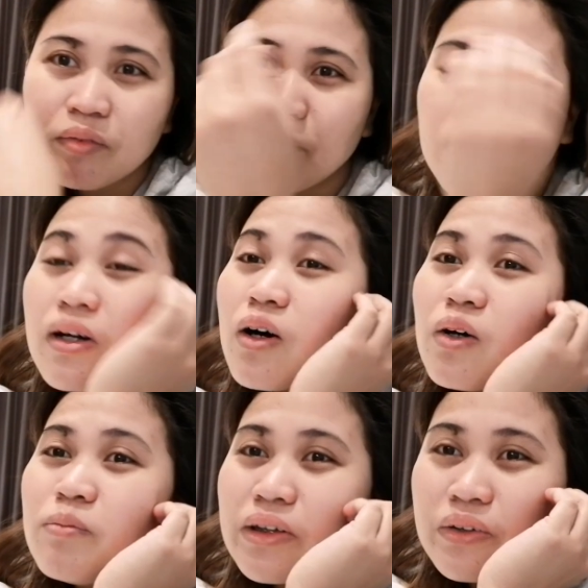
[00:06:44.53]

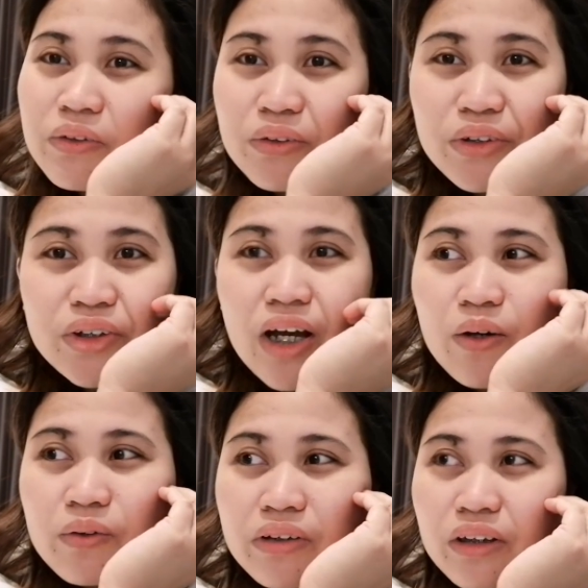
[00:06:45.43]
Pagka-open ko ng
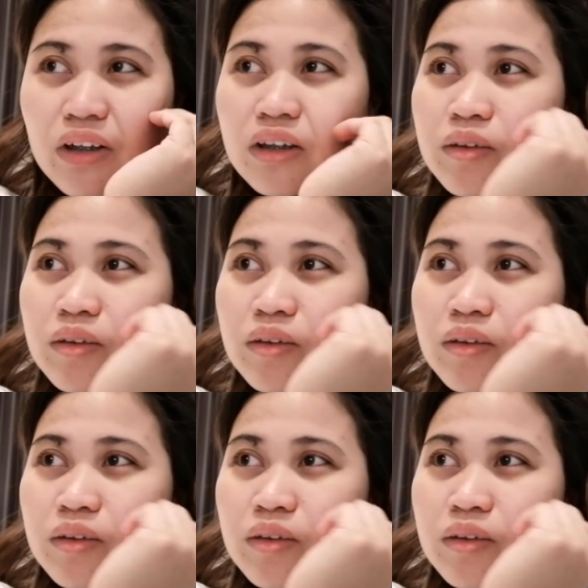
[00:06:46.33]
shower,